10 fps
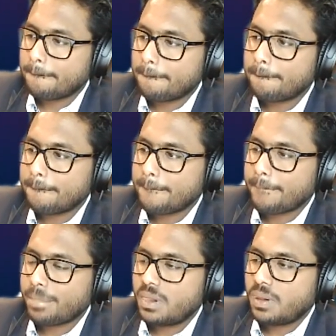Right.
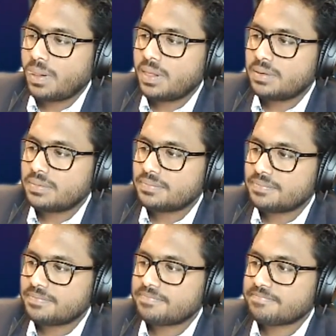Thank you, Haritha.
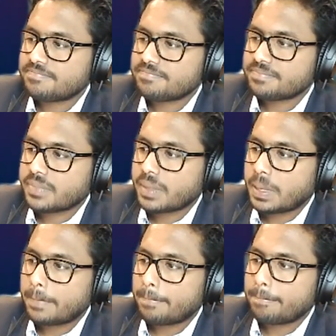Haritha,
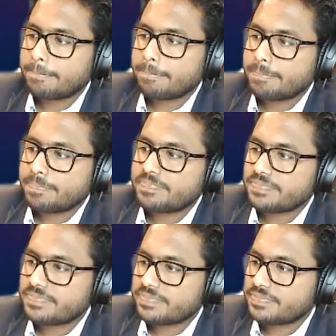I'm also going in for
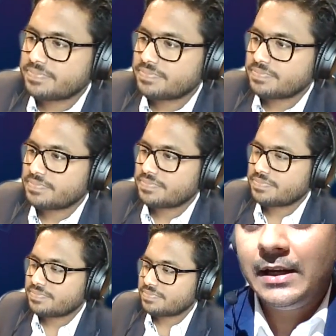a
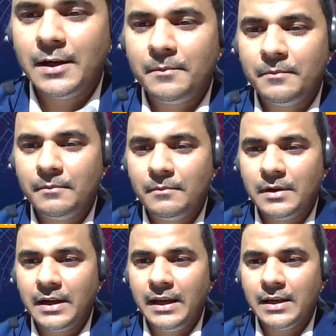slightly a
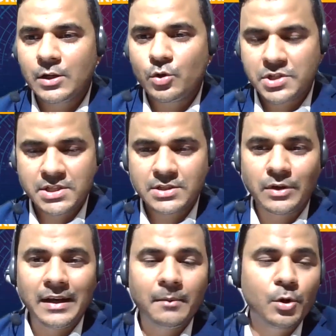detailed question. So
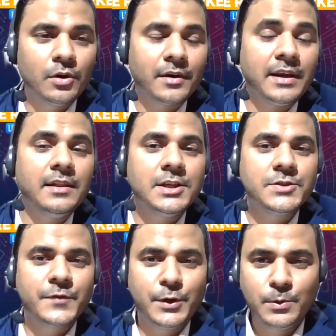I'm going to read this
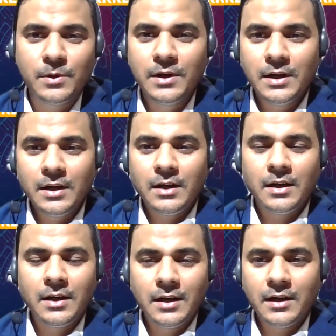for you
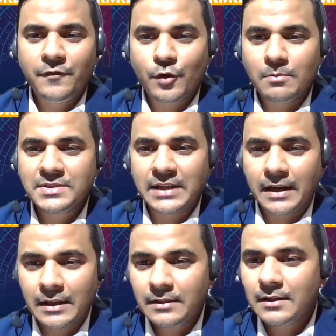from
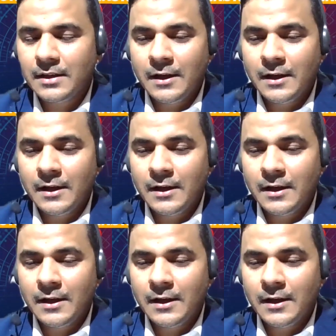Sanat.